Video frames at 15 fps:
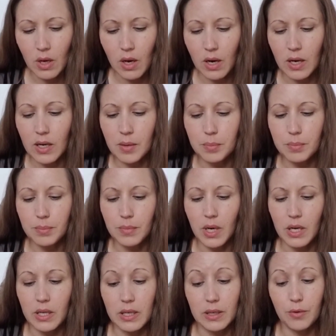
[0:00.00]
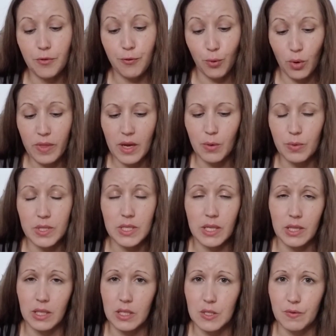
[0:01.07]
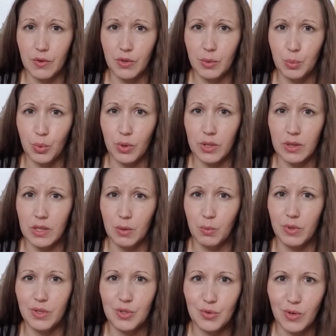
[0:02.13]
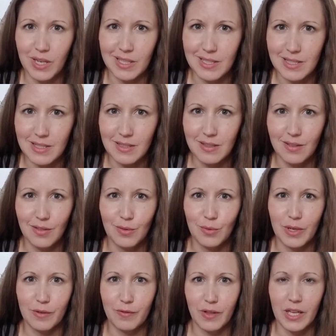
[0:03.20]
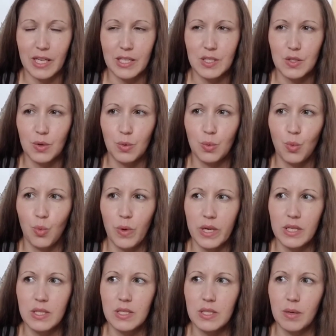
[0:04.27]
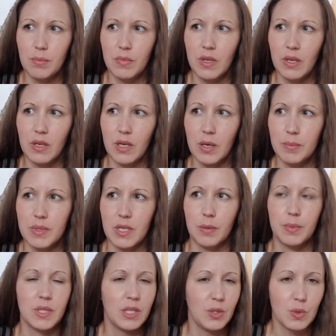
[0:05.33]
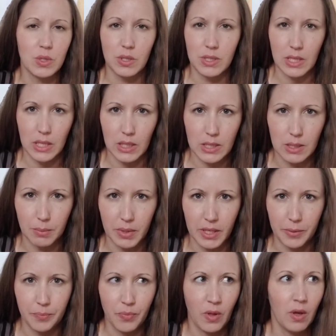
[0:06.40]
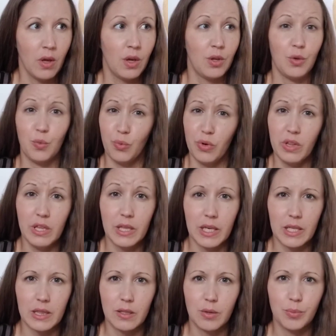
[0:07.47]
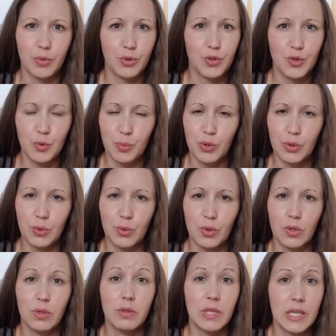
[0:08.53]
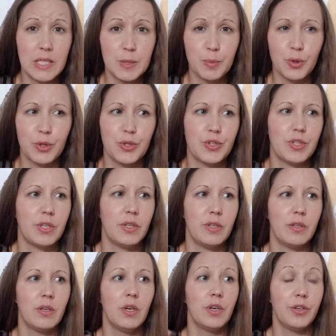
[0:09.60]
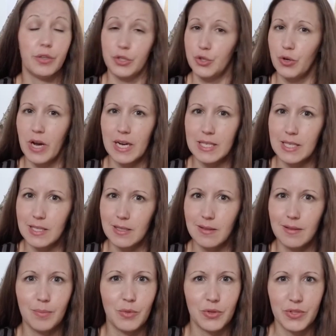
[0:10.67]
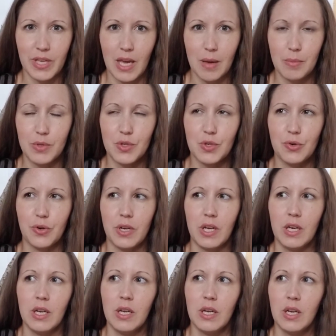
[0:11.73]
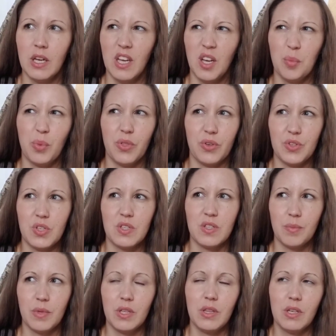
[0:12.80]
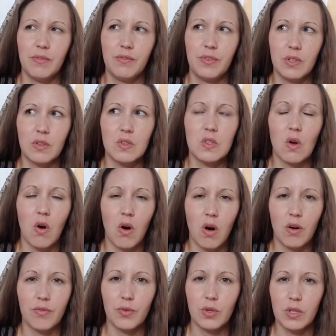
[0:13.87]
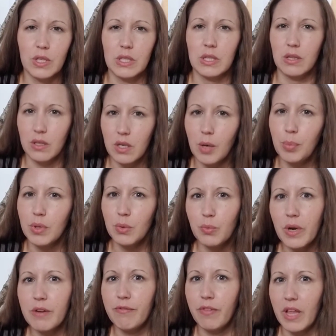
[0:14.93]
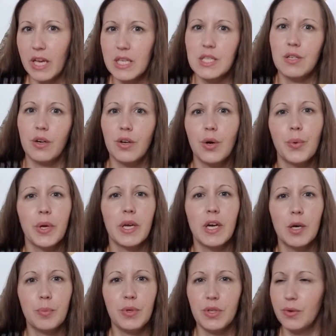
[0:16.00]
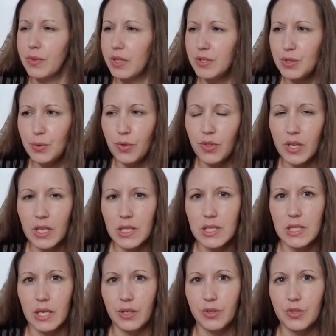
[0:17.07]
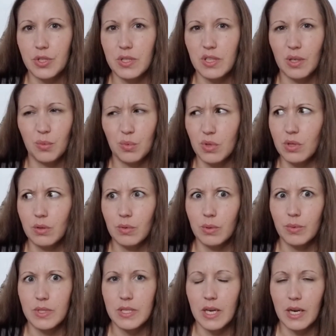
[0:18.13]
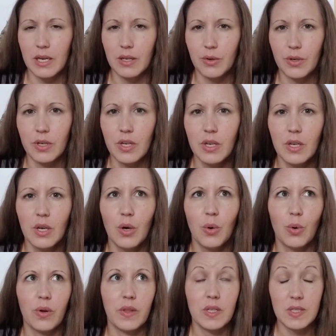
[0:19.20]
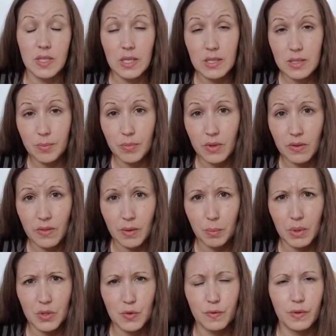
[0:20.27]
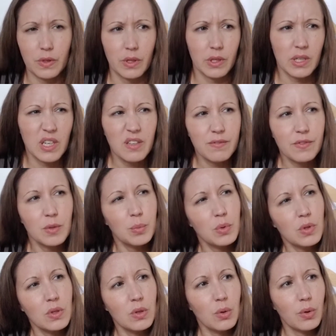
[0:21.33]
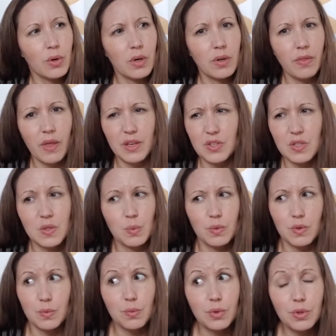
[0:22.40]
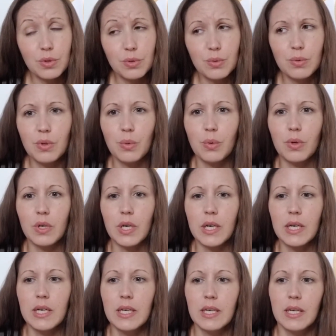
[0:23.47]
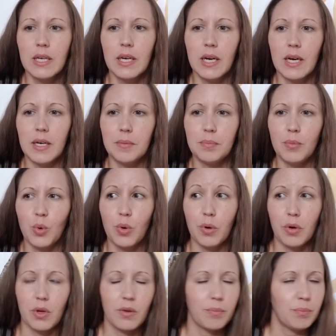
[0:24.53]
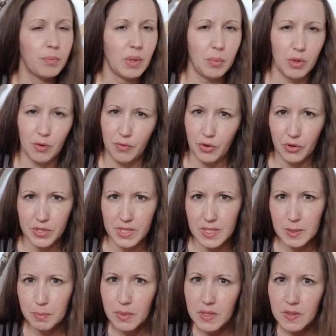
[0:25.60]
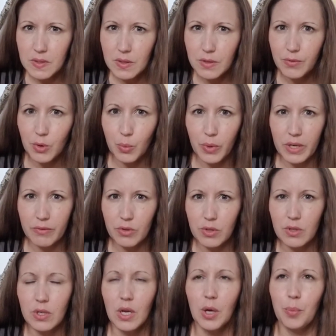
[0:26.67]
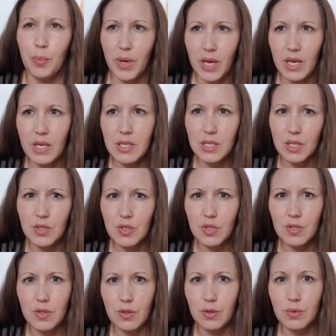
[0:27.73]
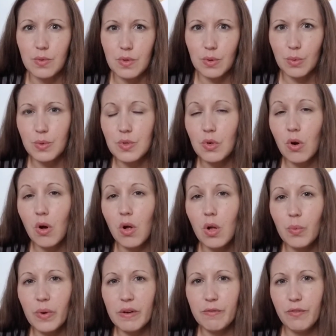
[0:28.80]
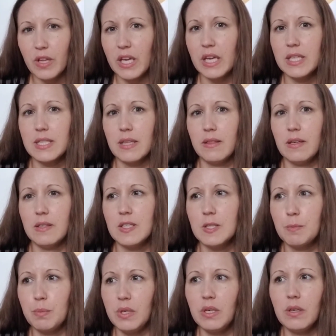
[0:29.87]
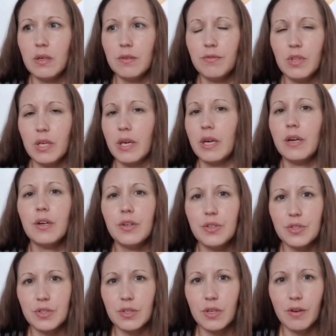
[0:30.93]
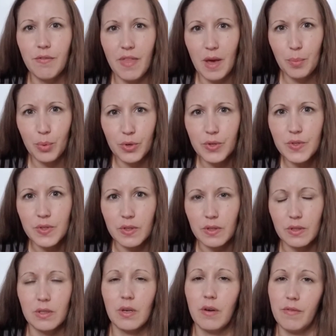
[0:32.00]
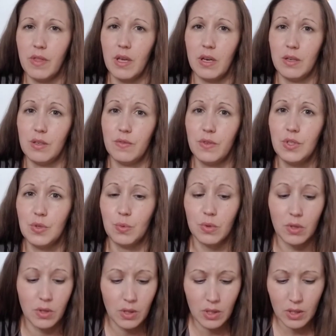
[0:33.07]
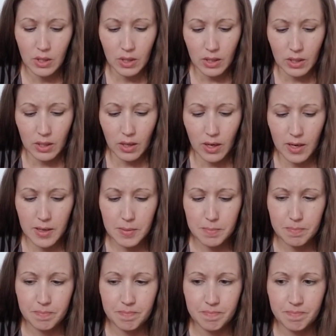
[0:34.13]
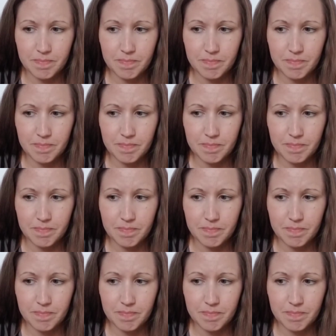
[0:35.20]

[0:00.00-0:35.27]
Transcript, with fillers: um, and for that reason i think it's very important that we address the red flags so when something comes up say you start dating somebody you really like them they're super cool nice person you're attracted to there's chemistry but there's just something that feels off or like couple of red flags start going up. You know, they do things that you're just like, whoa, what was that? Or, or they say something that made you feel uncomfortable, or that just was rude, or, um, or maybe they're very dismissive or whatever. Pay attention to those. Those are all red flags, and they speak of the character of that person and of that individual. Um,